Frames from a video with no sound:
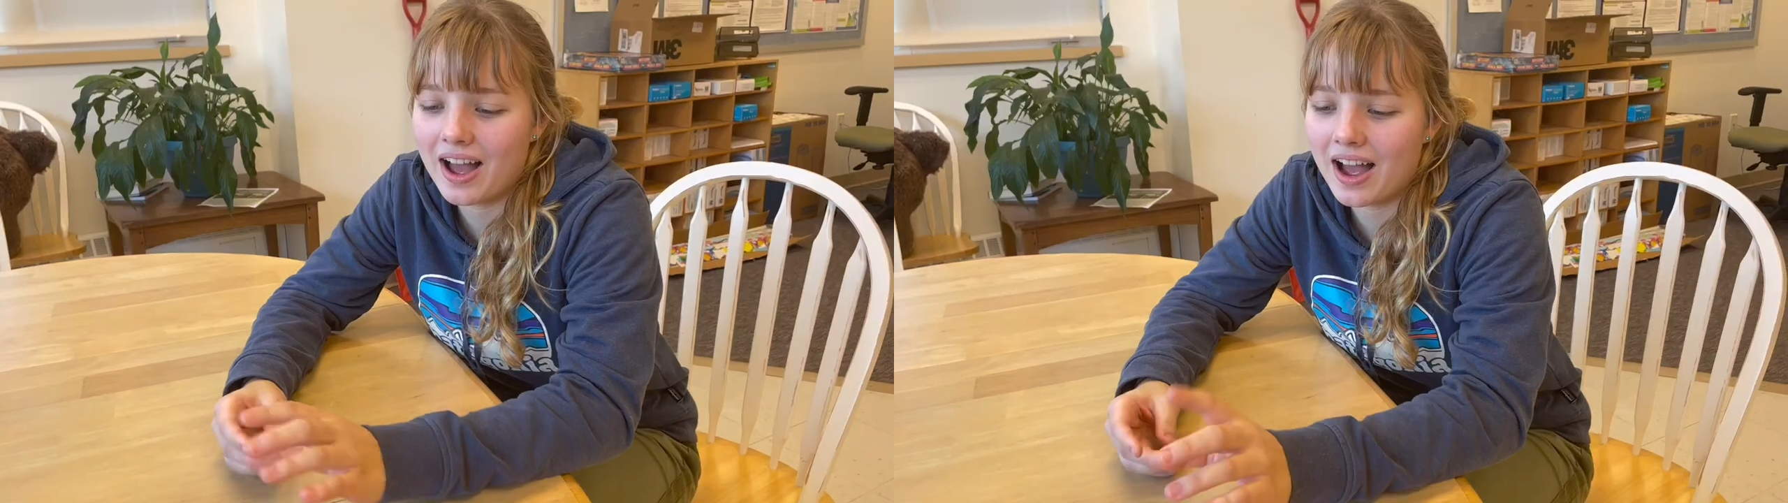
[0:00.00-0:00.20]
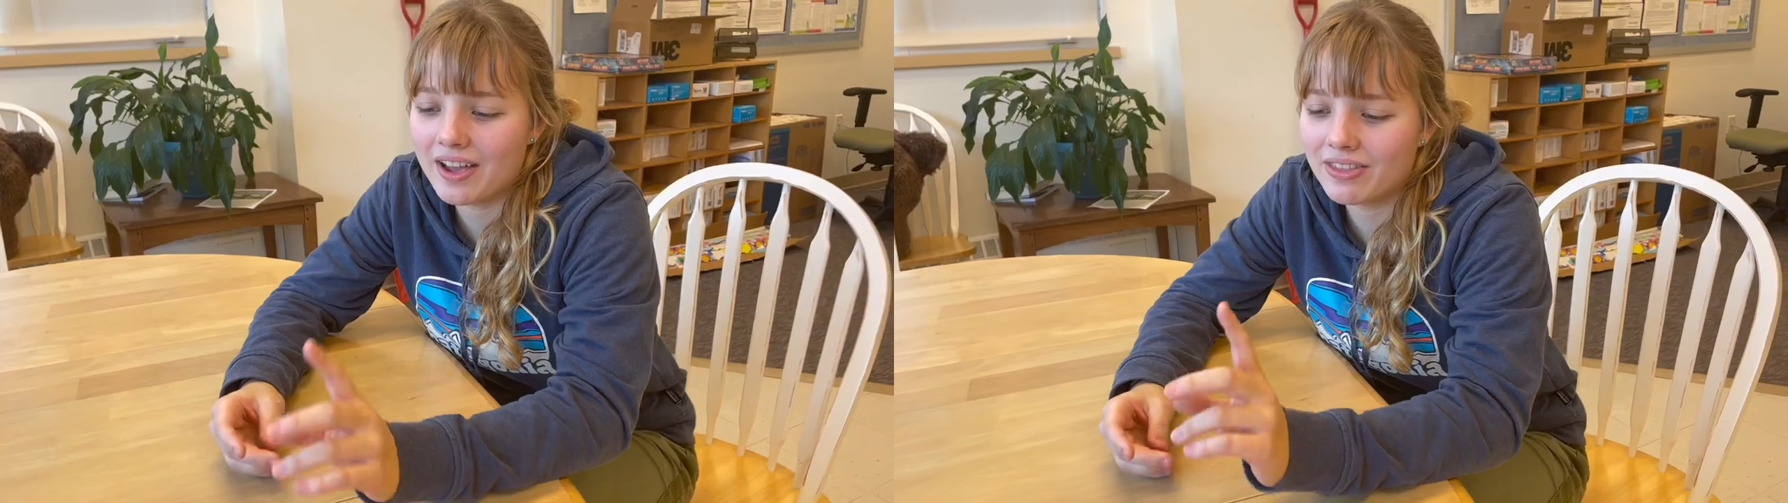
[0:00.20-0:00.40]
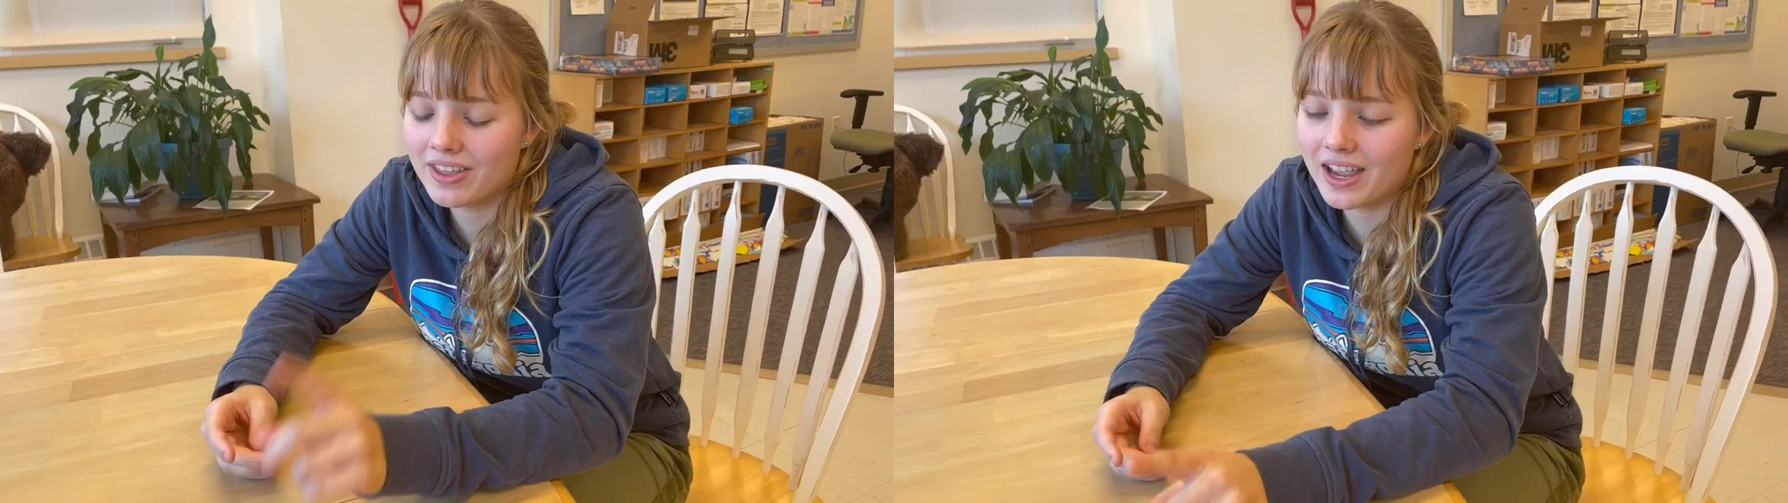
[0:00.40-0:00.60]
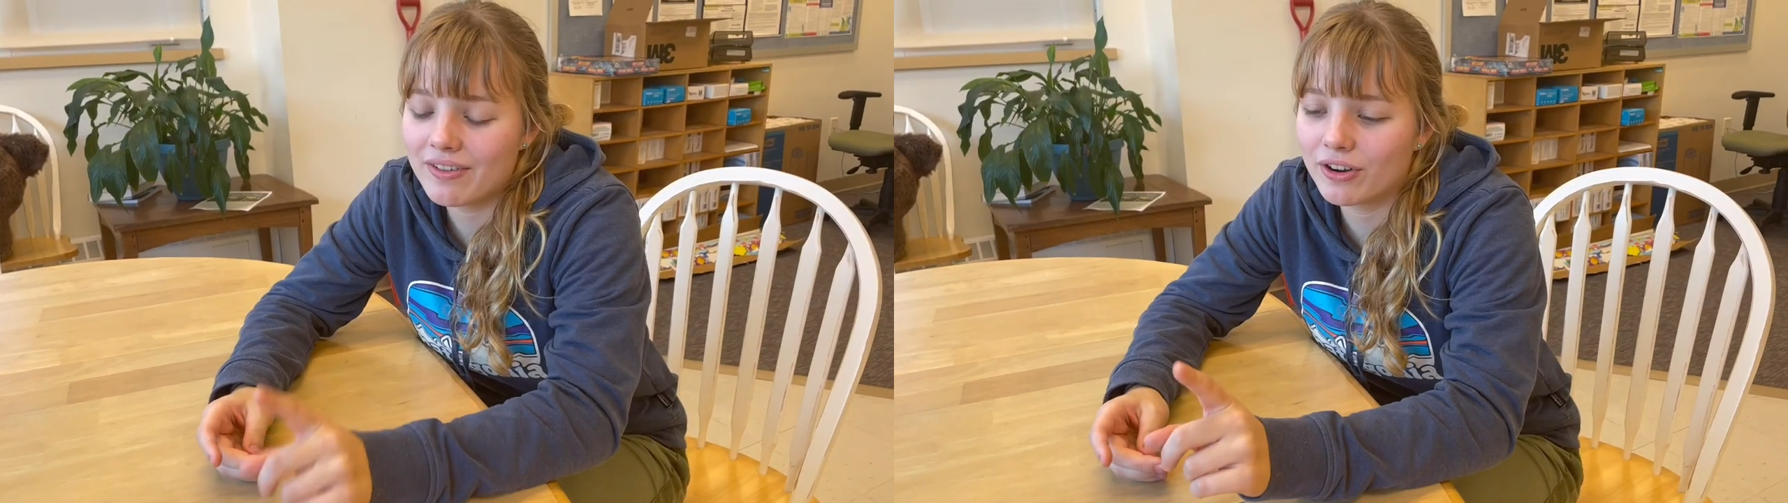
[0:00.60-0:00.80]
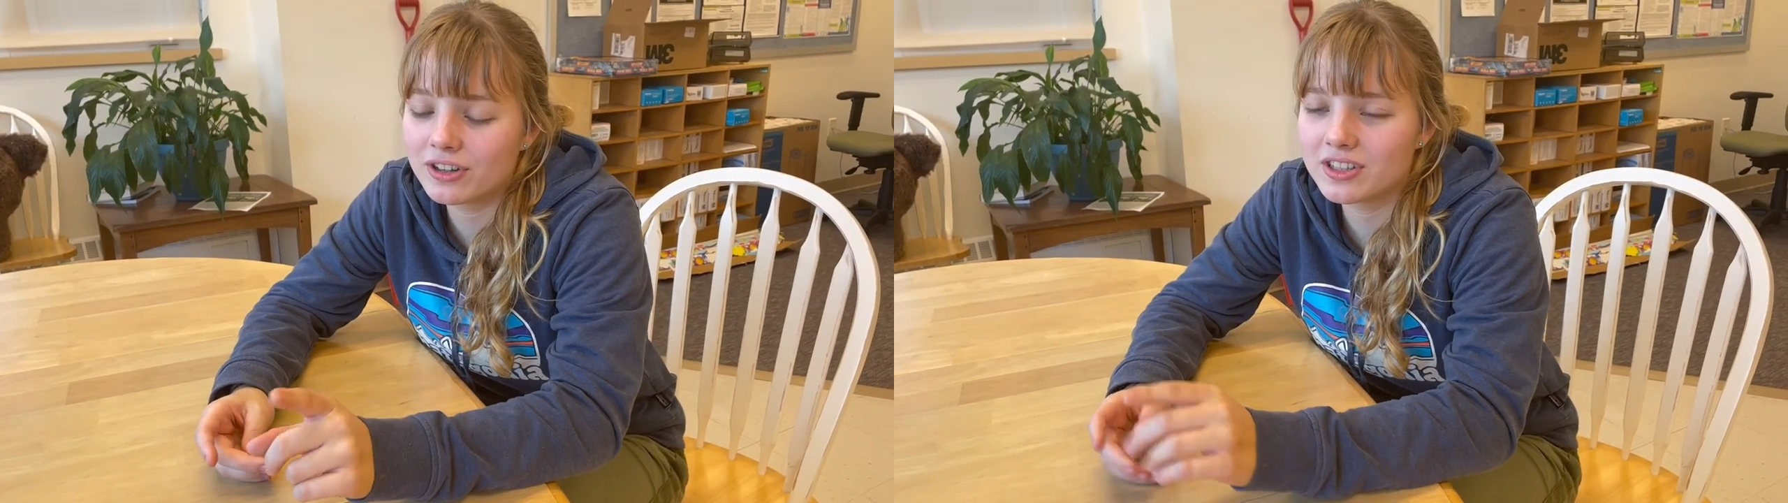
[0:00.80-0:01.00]
I think I've
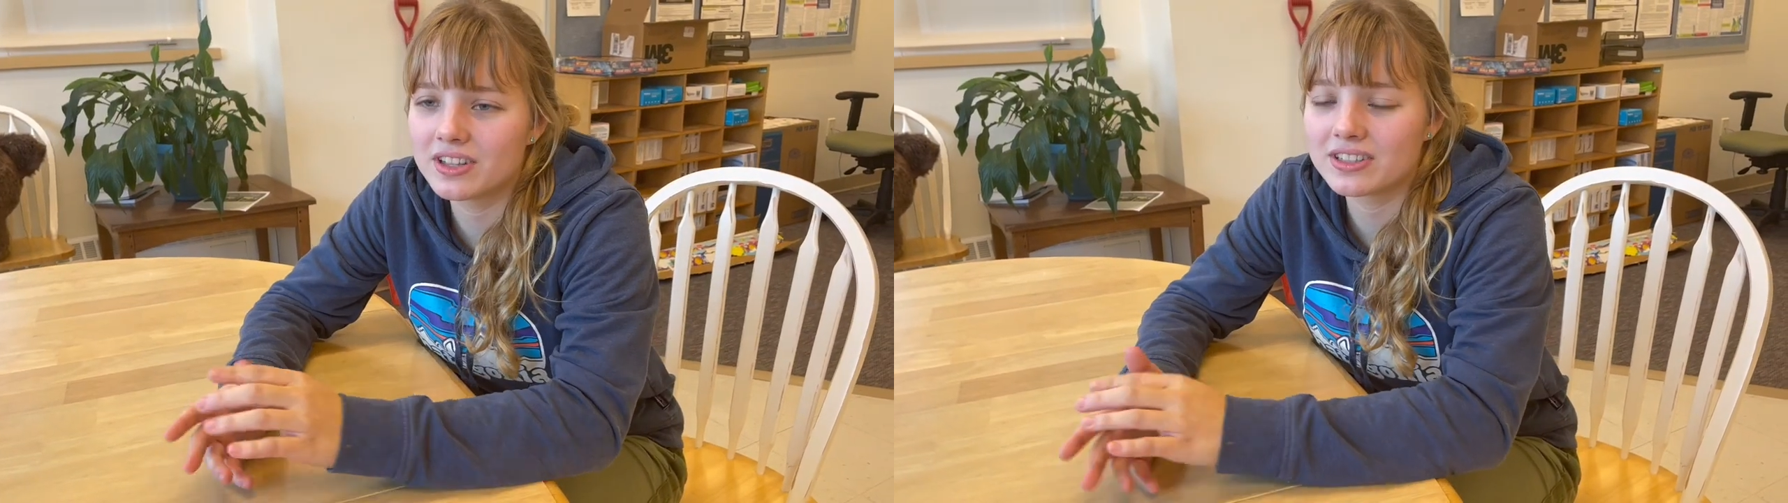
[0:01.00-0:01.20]
heard this